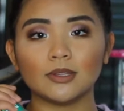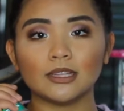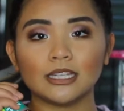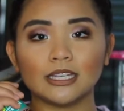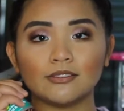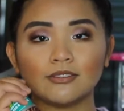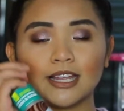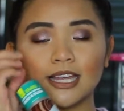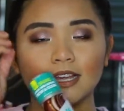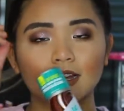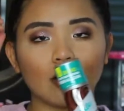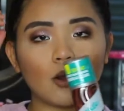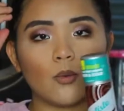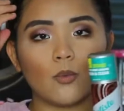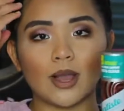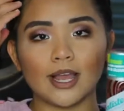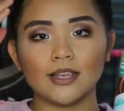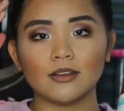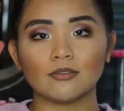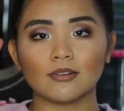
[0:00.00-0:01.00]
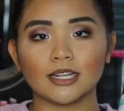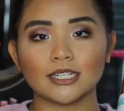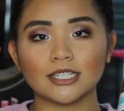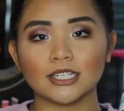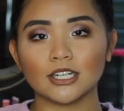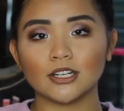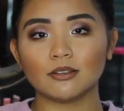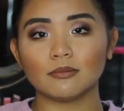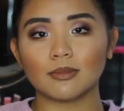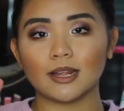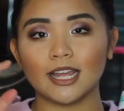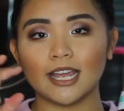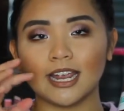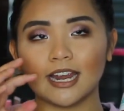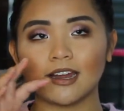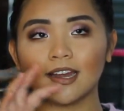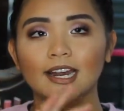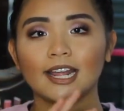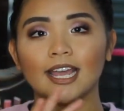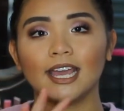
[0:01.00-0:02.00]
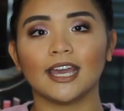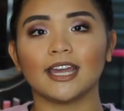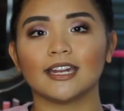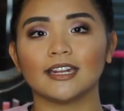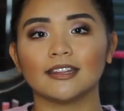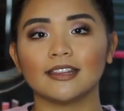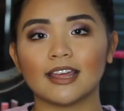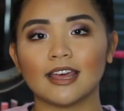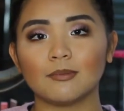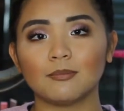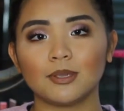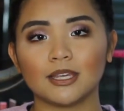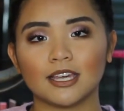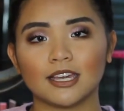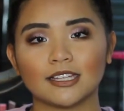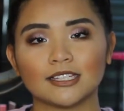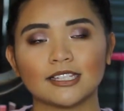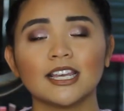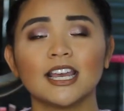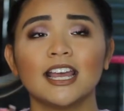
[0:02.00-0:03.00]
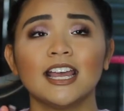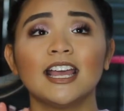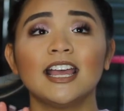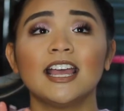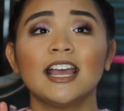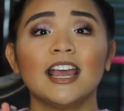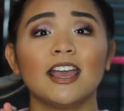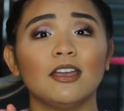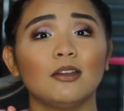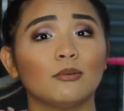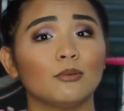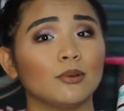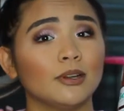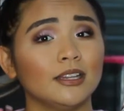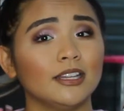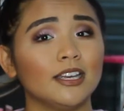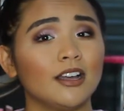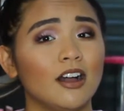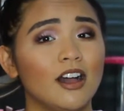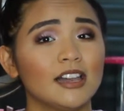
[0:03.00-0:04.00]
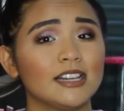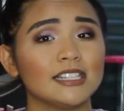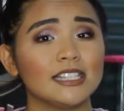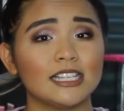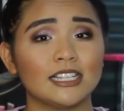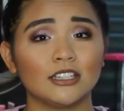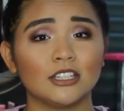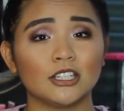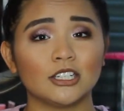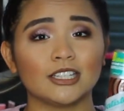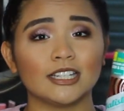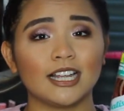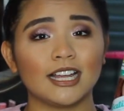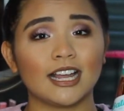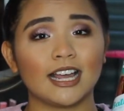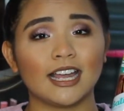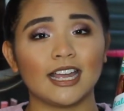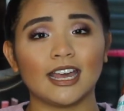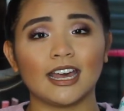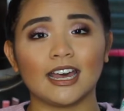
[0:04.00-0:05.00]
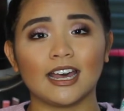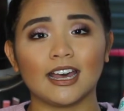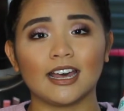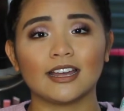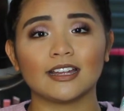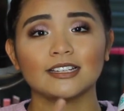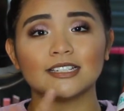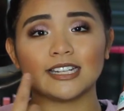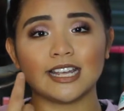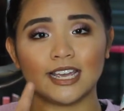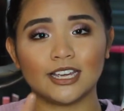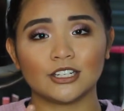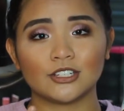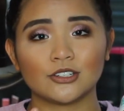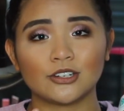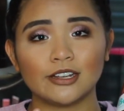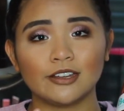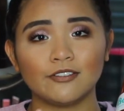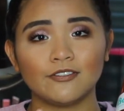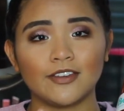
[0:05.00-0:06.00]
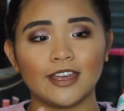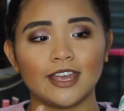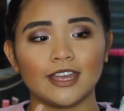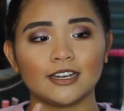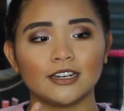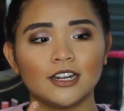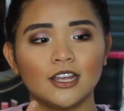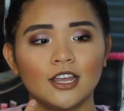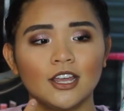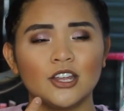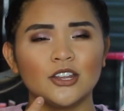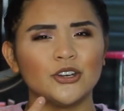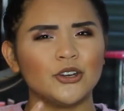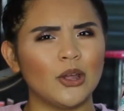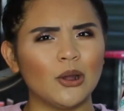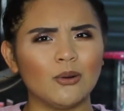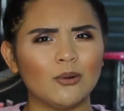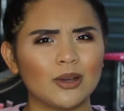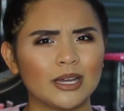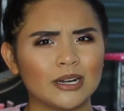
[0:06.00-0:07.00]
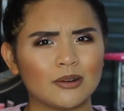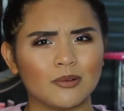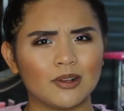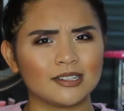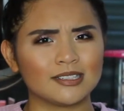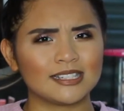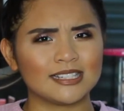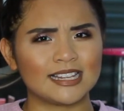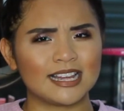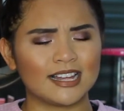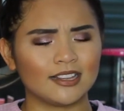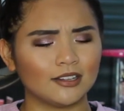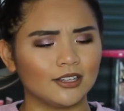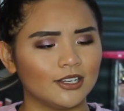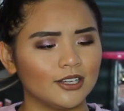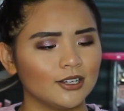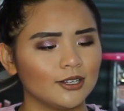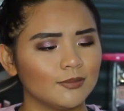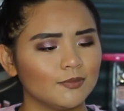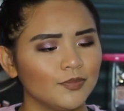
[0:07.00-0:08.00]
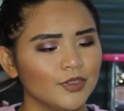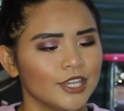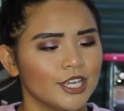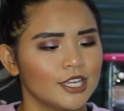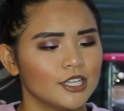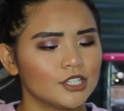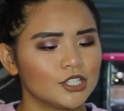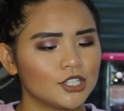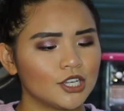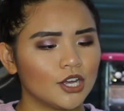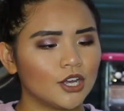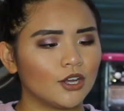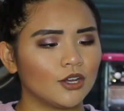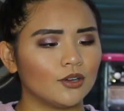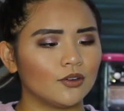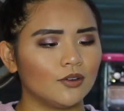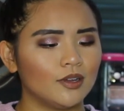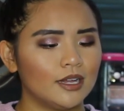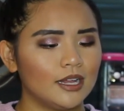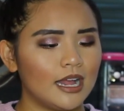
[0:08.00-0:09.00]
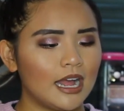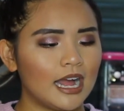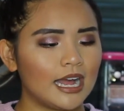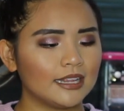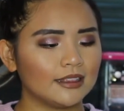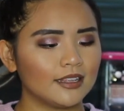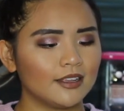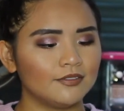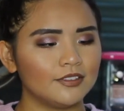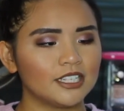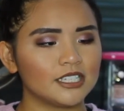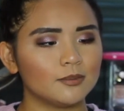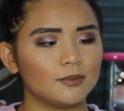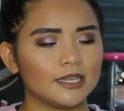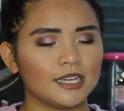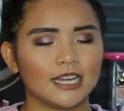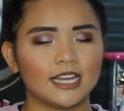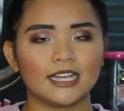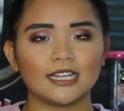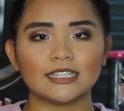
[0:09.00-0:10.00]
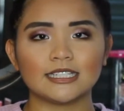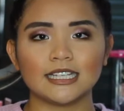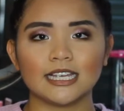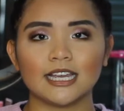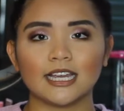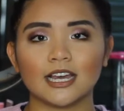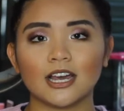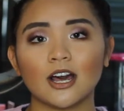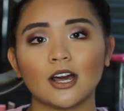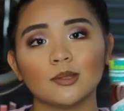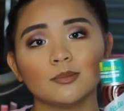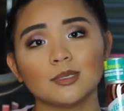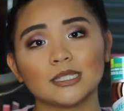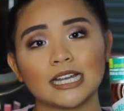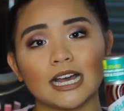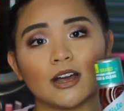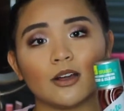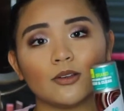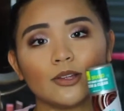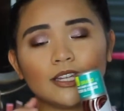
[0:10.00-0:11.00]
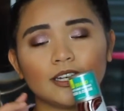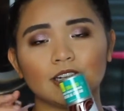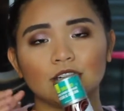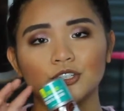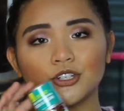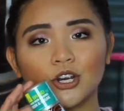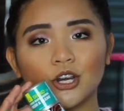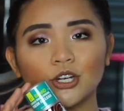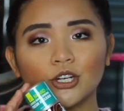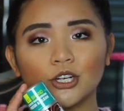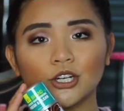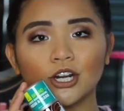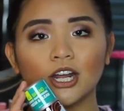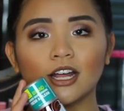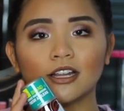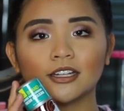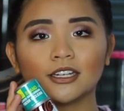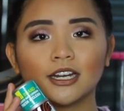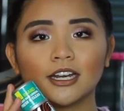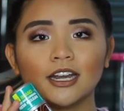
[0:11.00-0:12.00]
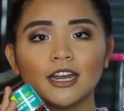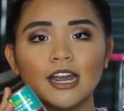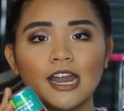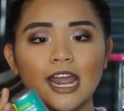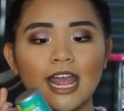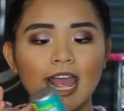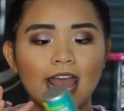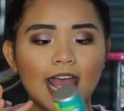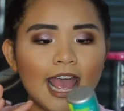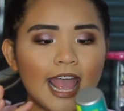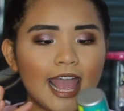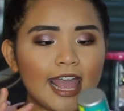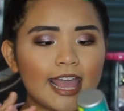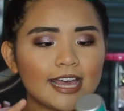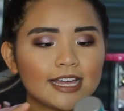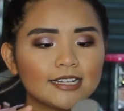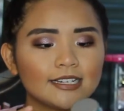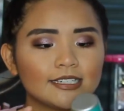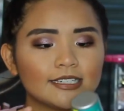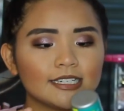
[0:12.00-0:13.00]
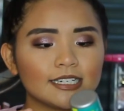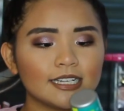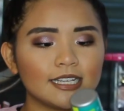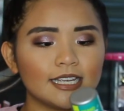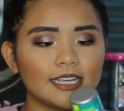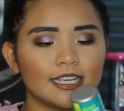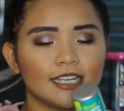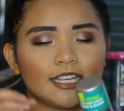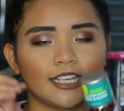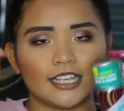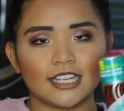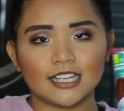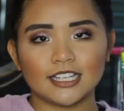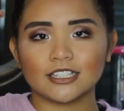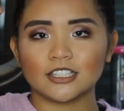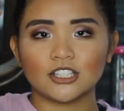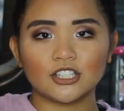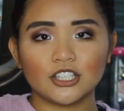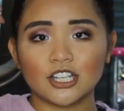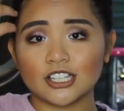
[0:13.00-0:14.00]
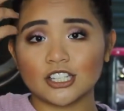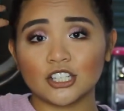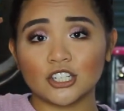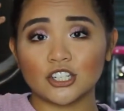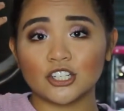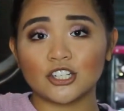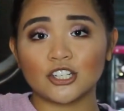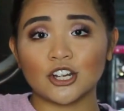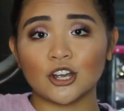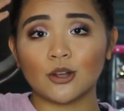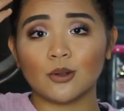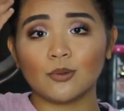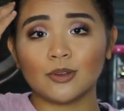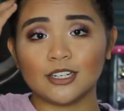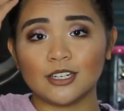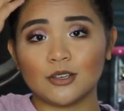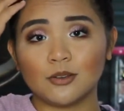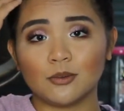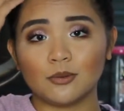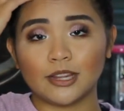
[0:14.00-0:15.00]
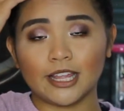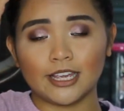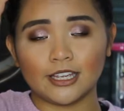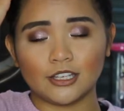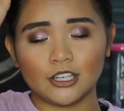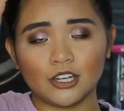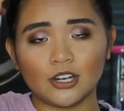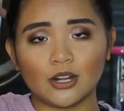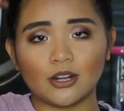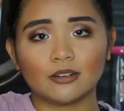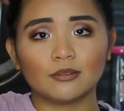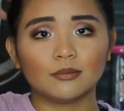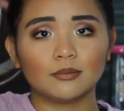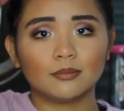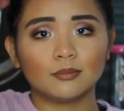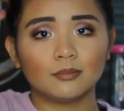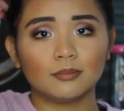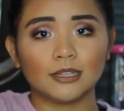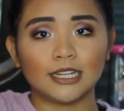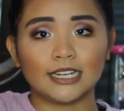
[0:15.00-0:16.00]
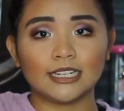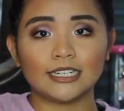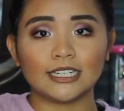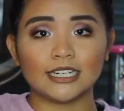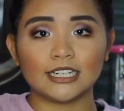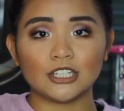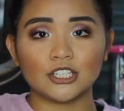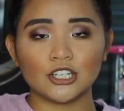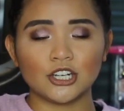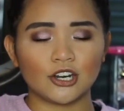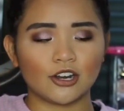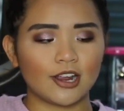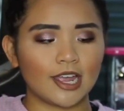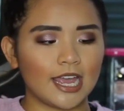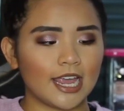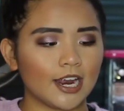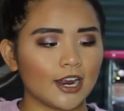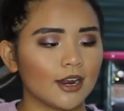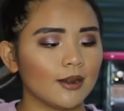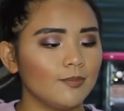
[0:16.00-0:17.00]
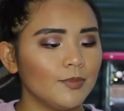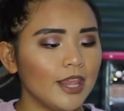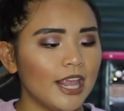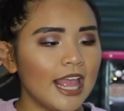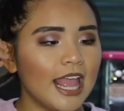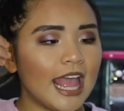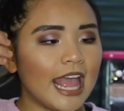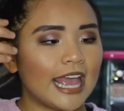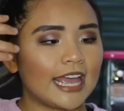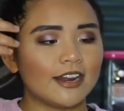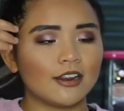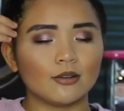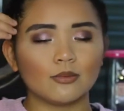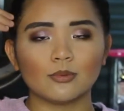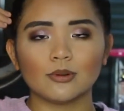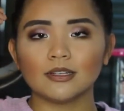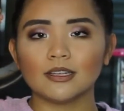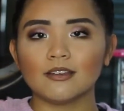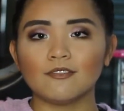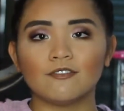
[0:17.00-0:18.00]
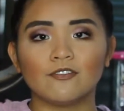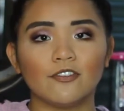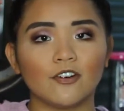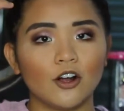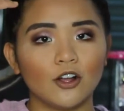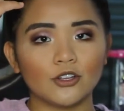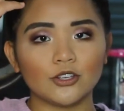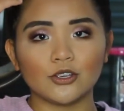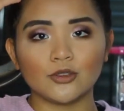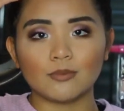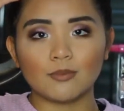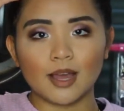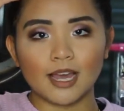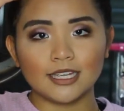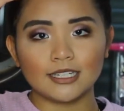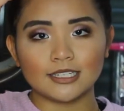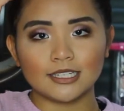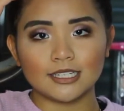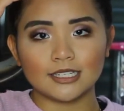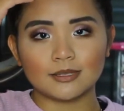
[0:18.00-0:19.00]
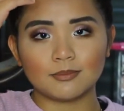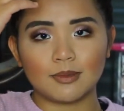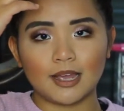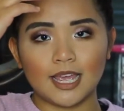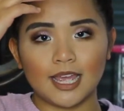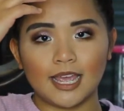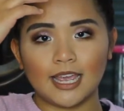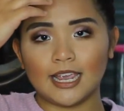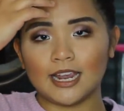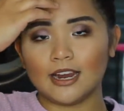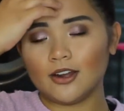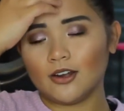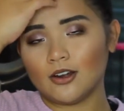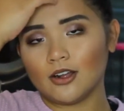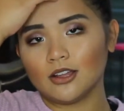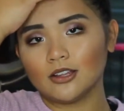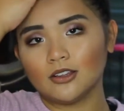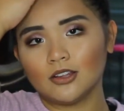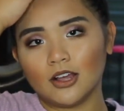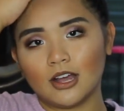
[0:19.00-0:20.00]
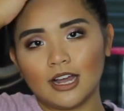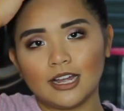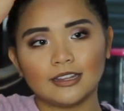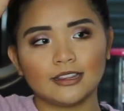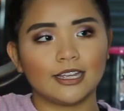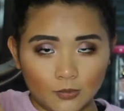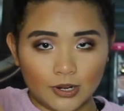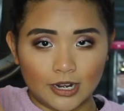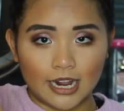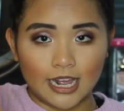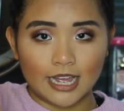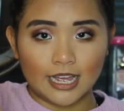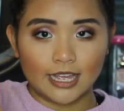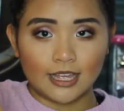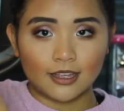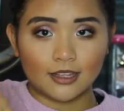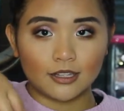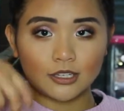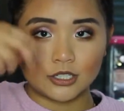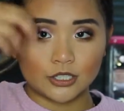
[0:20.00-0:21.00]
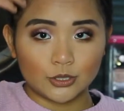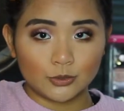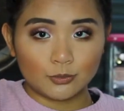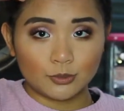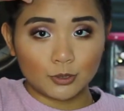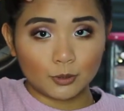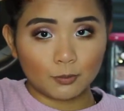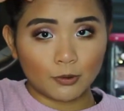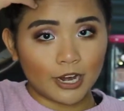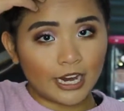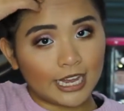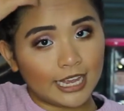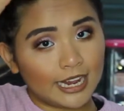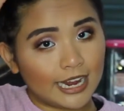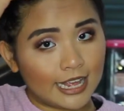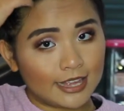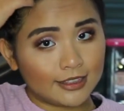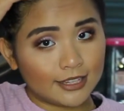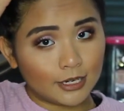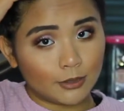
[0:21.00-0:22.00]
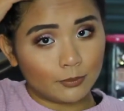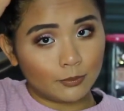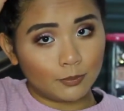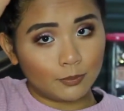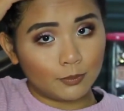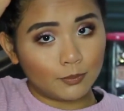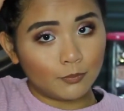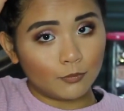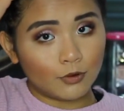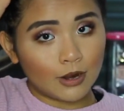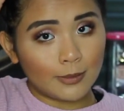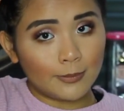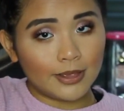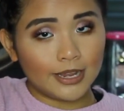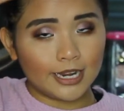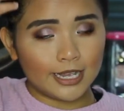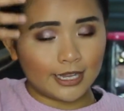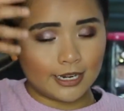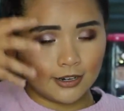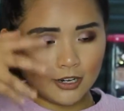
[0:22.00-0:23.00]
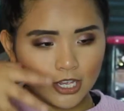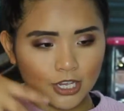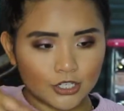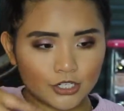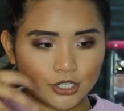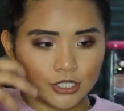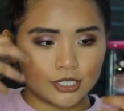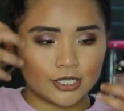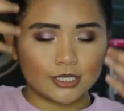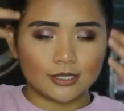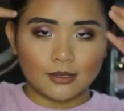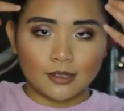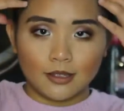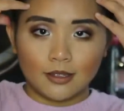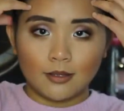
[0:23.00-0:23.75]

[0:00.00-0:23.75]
would leave like a white residue in my hair and I hated that because it really honestly looked like I had dandruff and no one wants that look. So I love this because it comes out in a darker color and it doesn't show when you like, you know, blend it into your hair. And it really volumizes my hair a lot. Like when I spray it and then rub it in, it just